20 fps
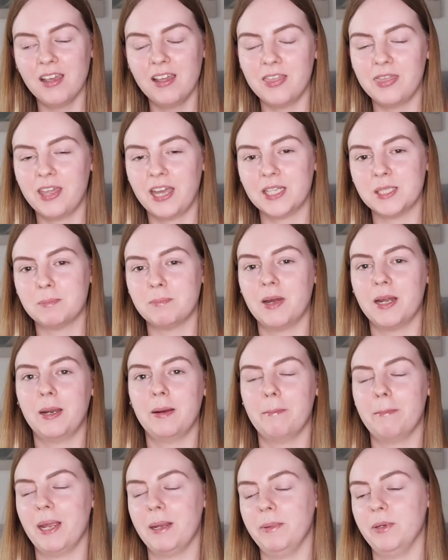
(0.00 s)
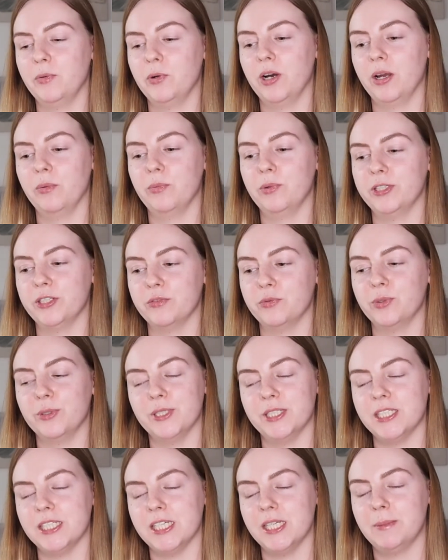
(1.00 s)
that's maybe what I would have
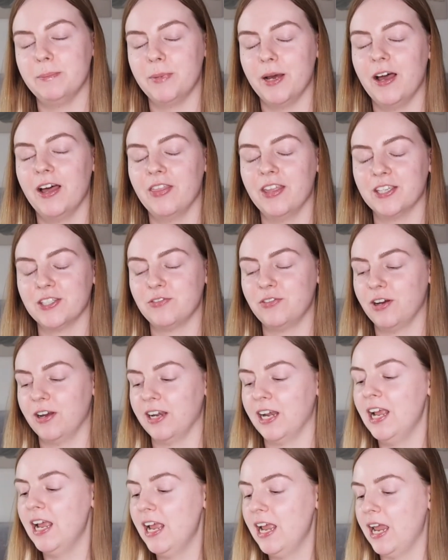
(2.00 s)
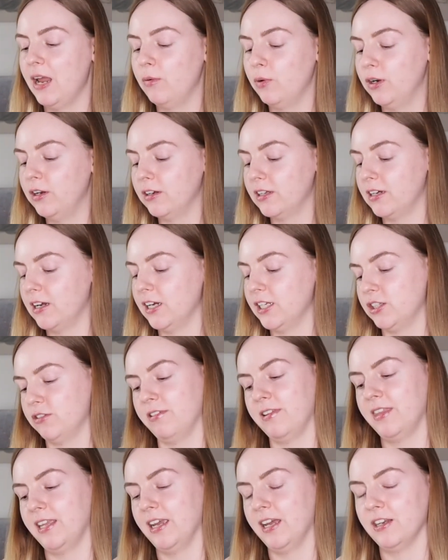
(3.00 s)
wanted, but that's fine. It will look nicer in
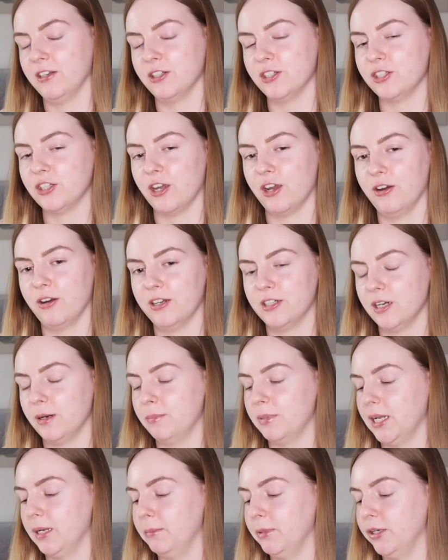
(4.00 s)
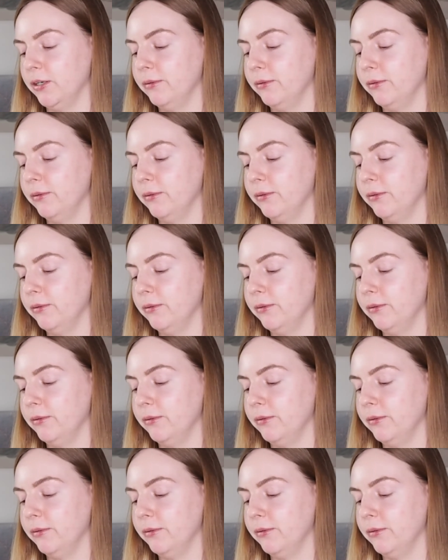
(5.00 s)
the end, so I don't blame you.